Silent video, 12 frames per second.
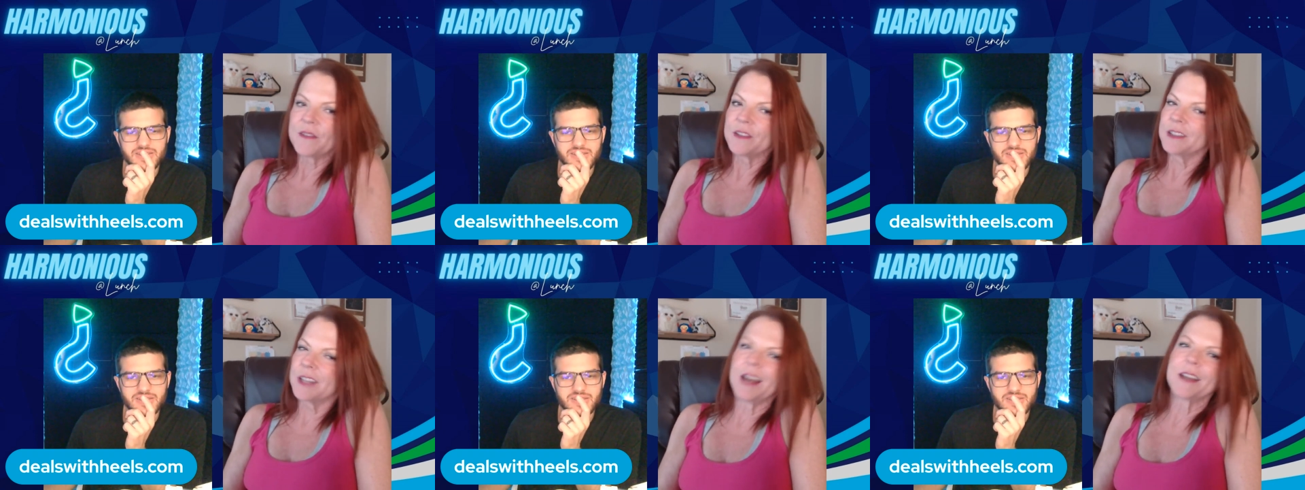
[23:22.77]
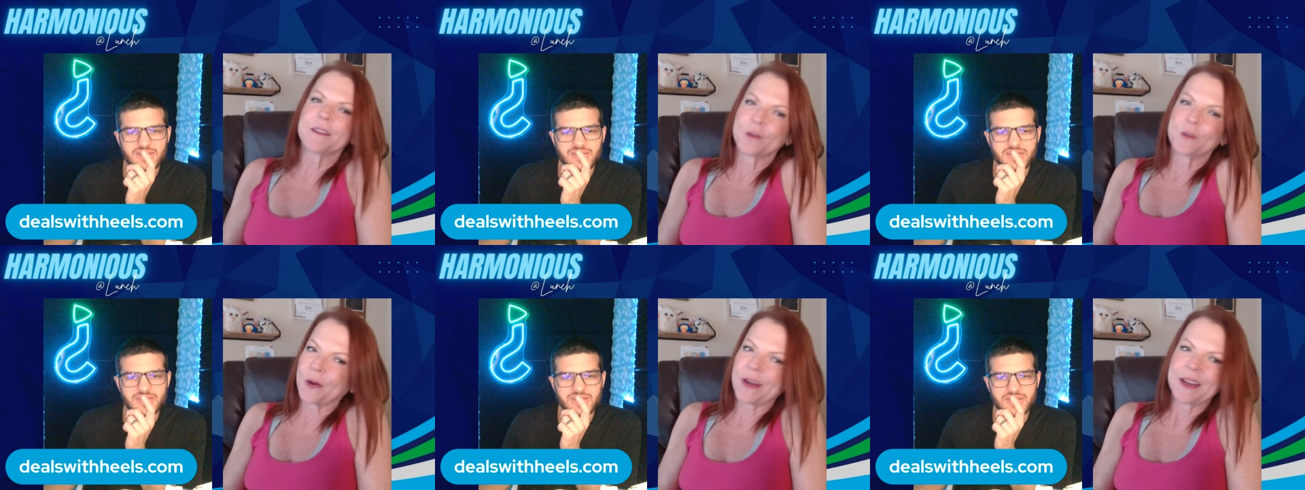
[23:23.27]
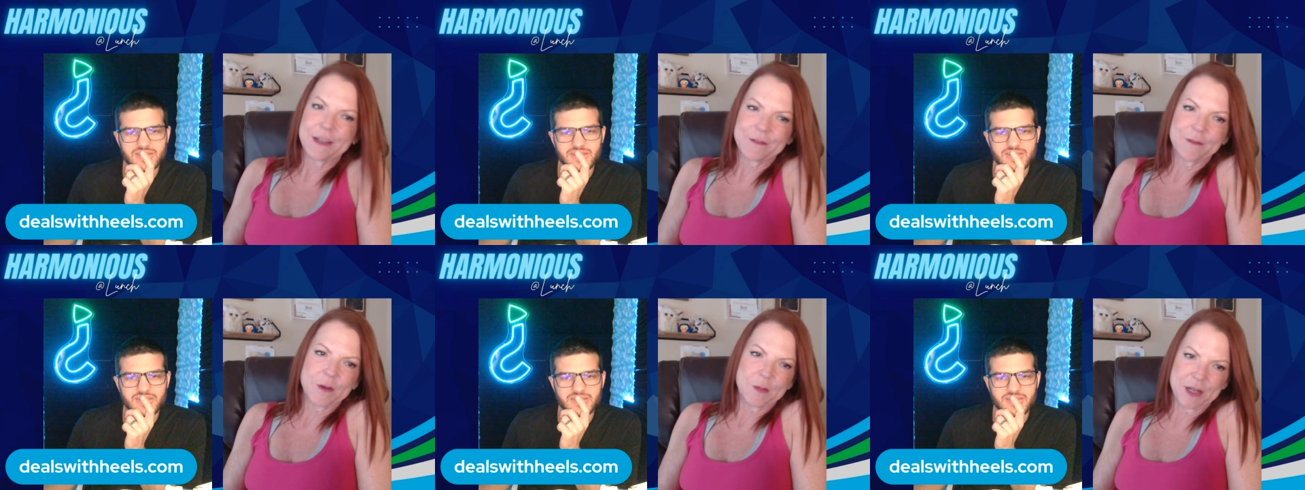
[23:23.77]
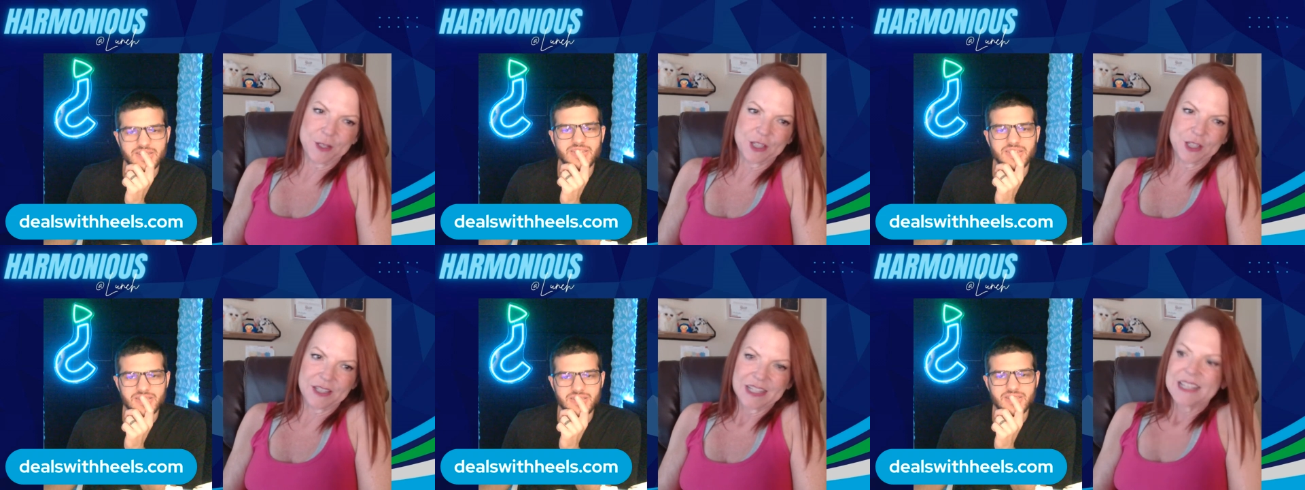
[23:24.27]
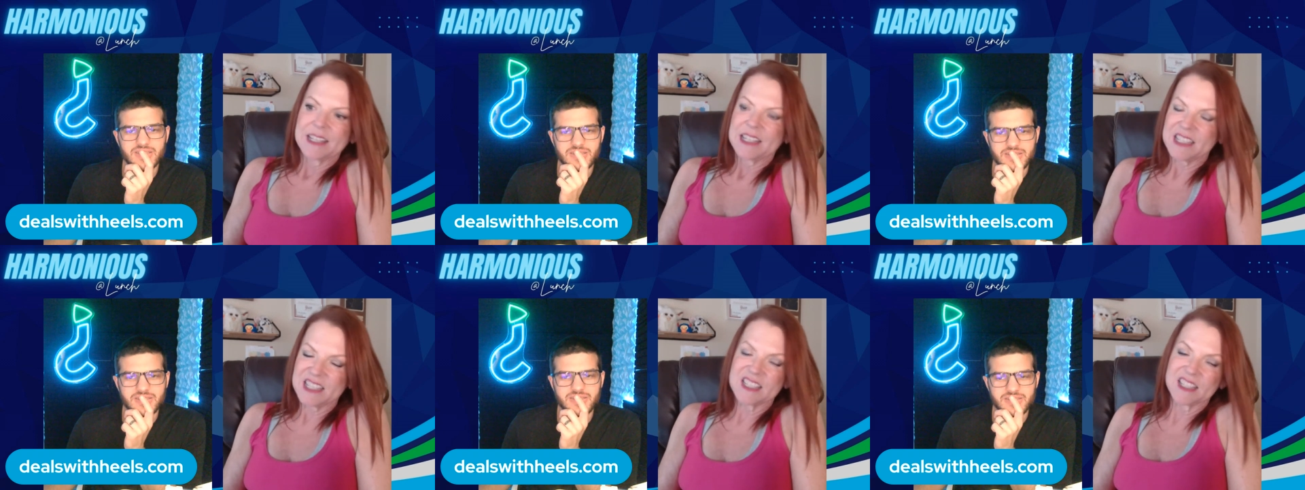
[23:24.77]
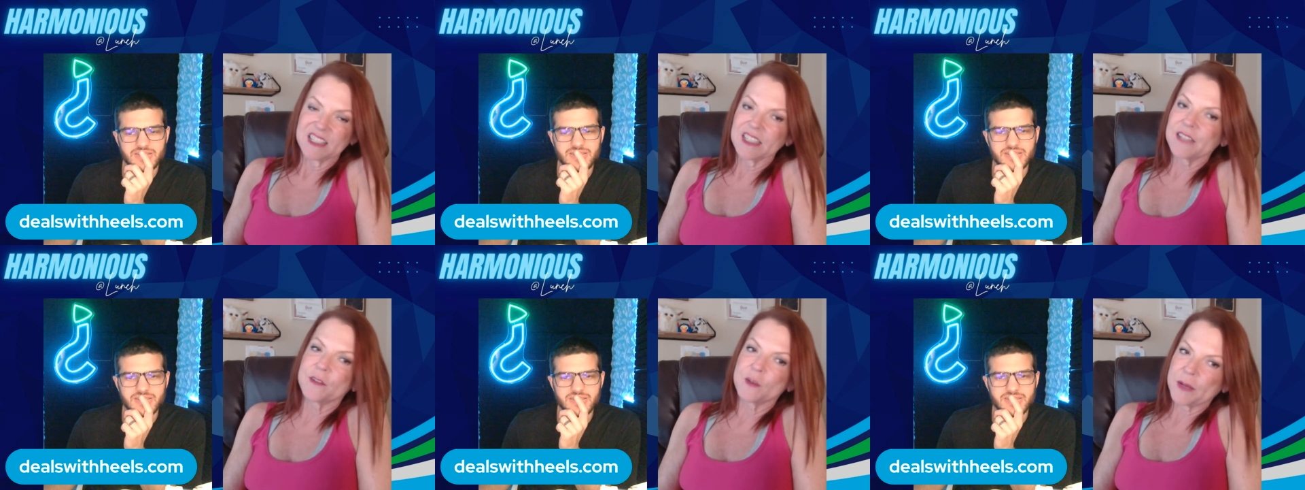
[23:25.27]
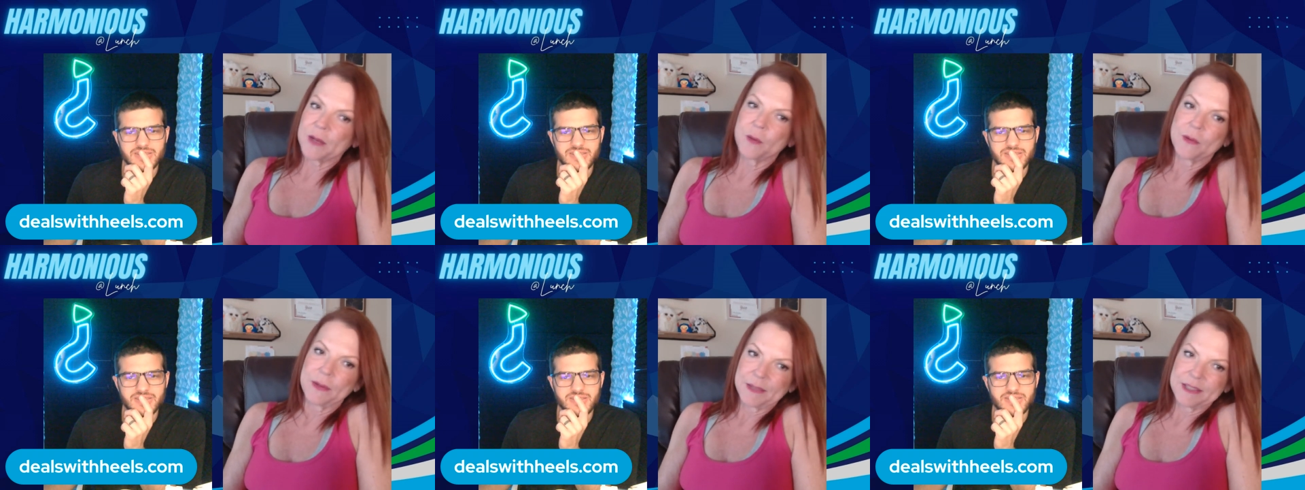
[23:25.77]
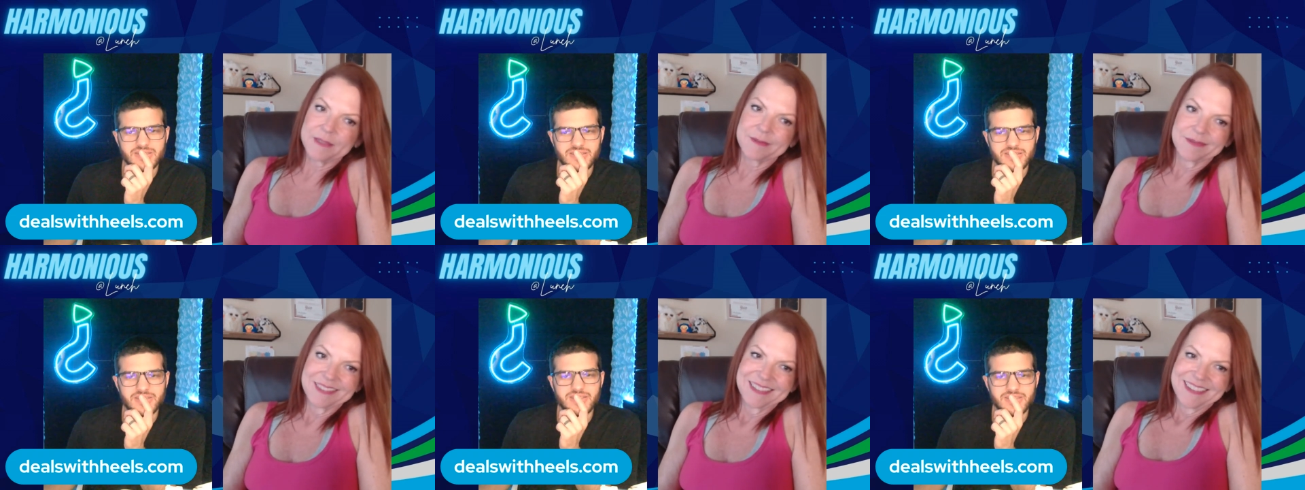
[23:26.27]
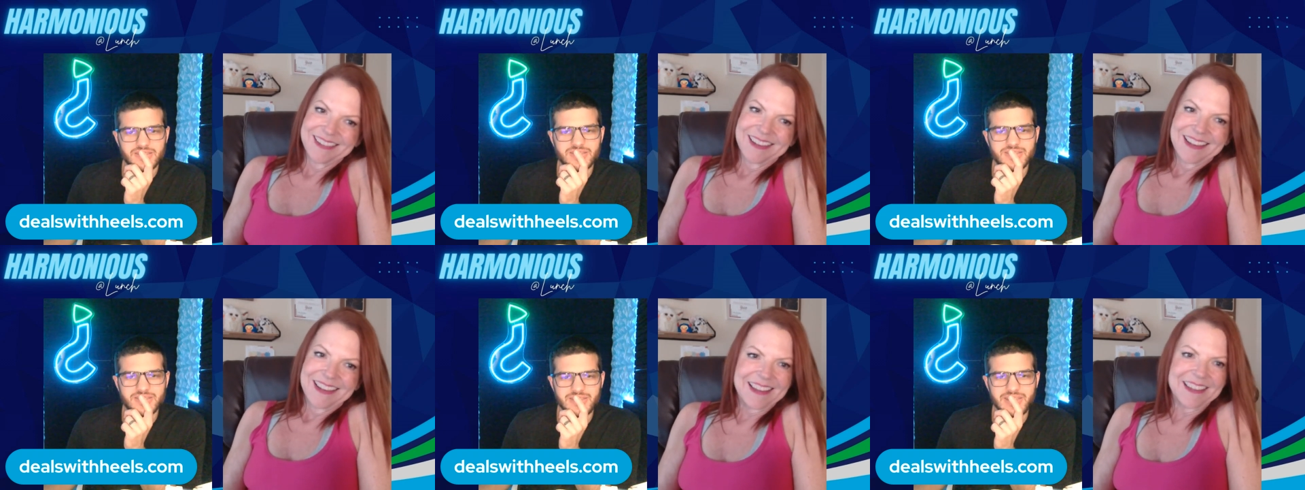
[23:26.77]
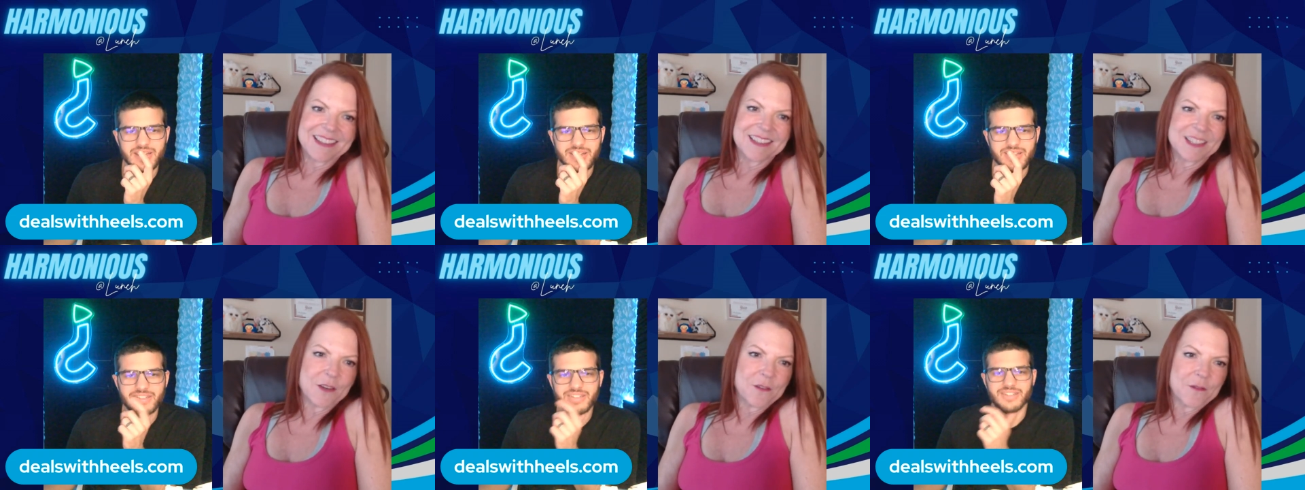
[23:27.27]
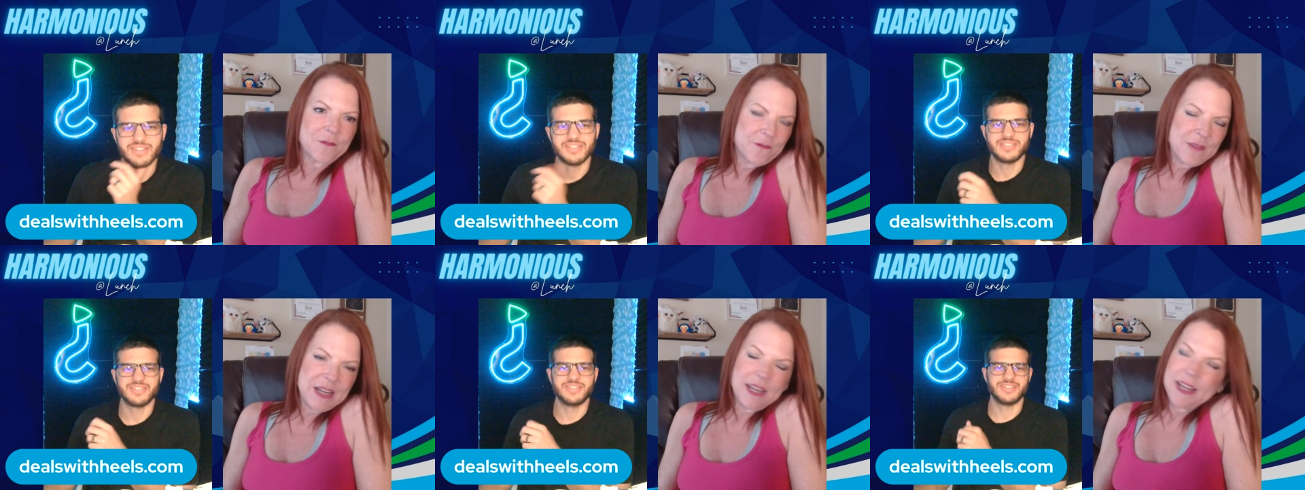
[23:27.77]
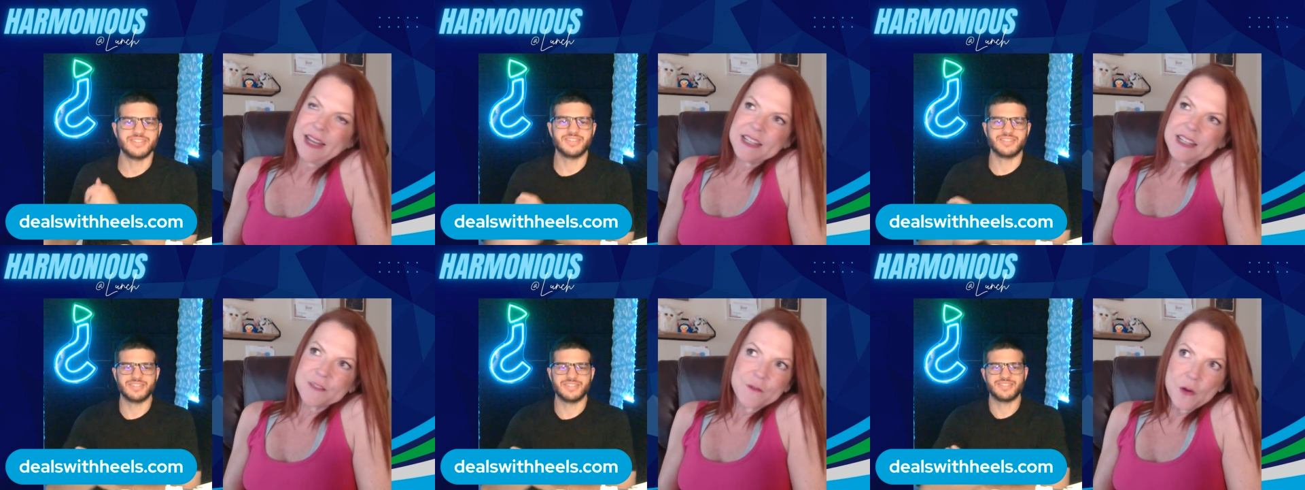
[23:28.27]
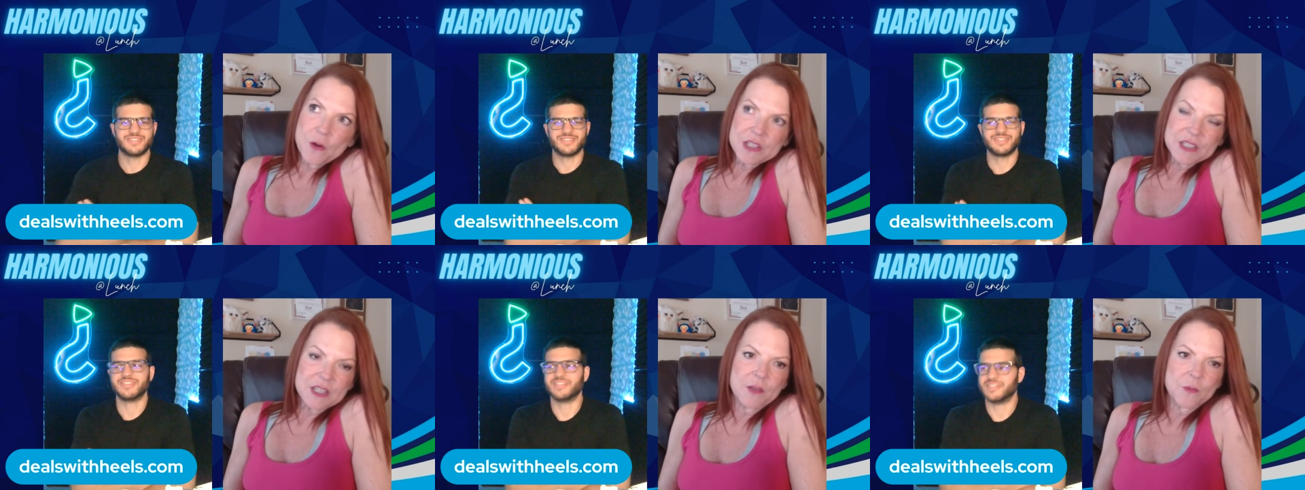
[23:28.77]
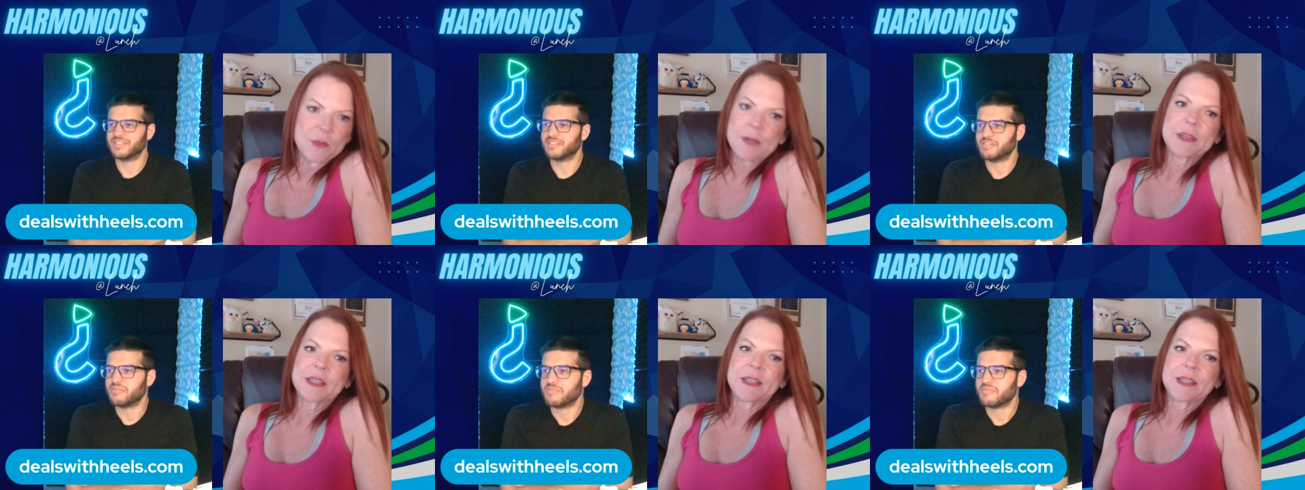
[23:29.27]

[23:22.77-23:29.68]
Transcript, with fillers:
Speaker 1: a lot of great information. It's delivered by women, and yeah. so it, and it's focused on women.